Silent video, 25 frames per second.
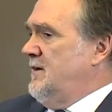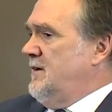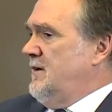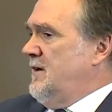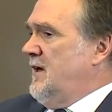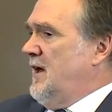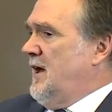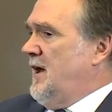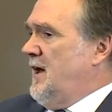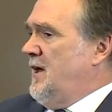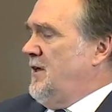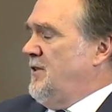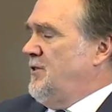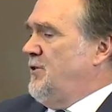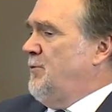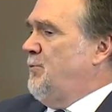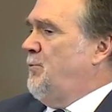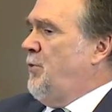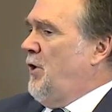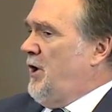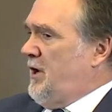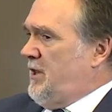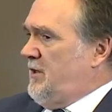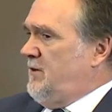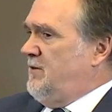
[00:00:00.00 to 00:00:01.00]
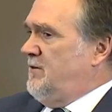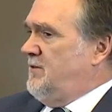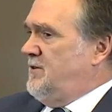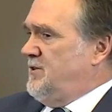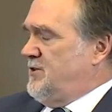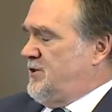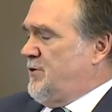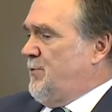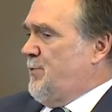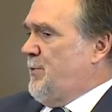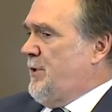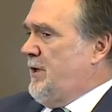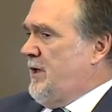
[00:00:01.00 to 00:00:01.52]
The body
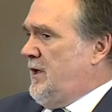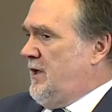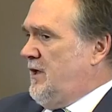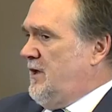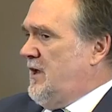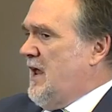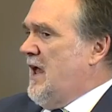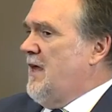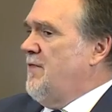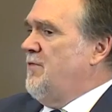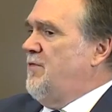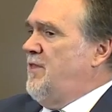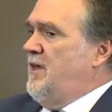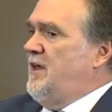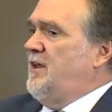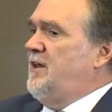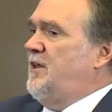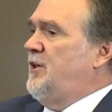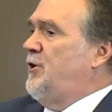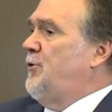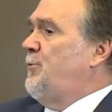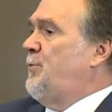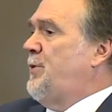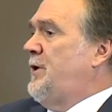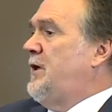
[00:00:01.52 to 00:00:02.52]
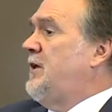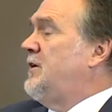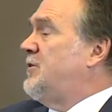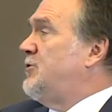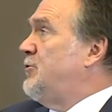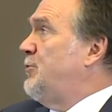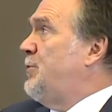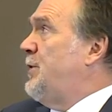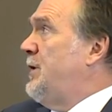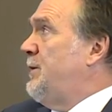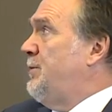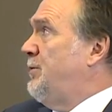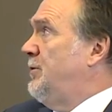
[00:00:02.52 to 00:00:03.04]
disappeared, and then he appeared to
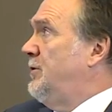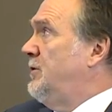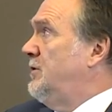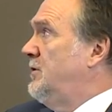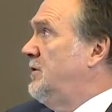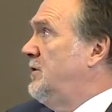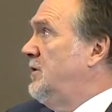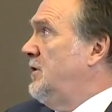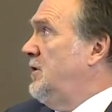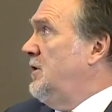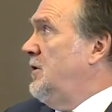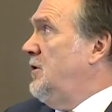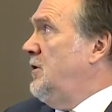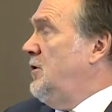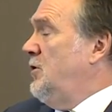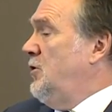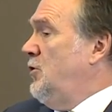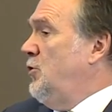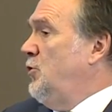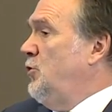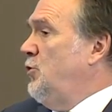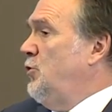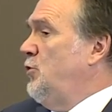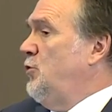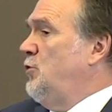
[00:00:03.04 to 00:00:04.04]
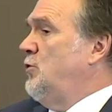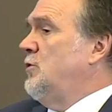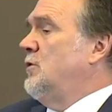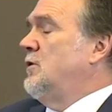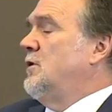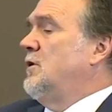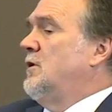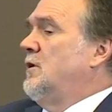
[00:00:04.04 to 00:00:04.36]
people who